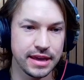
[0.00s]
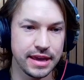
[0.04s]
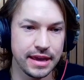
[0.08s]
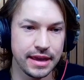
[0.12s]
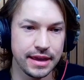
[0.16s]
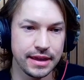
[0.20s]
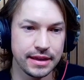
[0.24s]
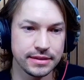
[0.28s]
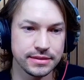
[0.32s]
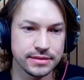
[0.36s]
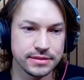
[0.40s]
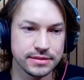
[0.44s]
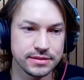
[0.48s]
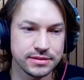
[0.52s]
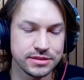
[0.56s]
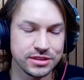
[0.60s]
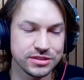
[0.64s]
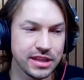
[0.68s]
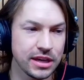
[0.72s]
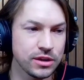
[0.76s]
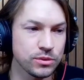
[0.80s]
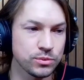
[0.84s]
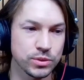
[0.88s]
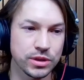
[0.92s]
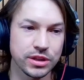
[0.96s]
and just
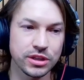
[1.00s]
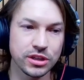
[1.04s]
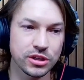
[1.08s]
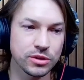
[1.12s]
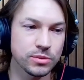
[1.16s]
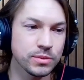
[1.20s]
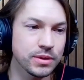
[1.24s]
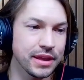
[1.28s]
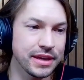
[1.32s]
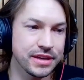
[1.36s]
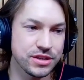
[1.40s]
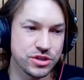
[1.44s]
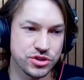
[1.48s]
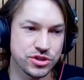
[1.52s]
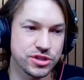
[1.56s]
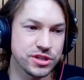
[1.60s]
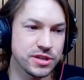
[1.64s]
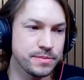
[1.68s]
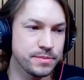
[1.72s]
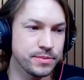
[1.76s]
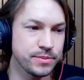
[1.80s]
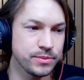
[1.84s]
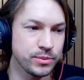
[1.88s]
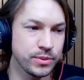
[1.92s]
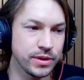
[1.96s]
had a really good
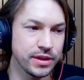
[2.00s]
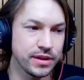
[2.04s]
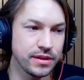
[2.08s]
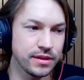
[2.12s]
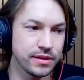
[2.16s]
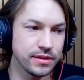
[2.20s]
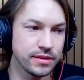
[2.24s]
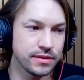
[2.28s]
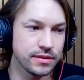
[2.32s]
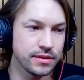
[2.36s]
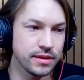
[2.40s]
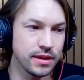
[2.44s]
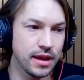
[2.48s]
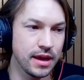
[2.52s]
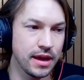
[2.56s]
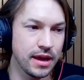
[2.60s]
relationship with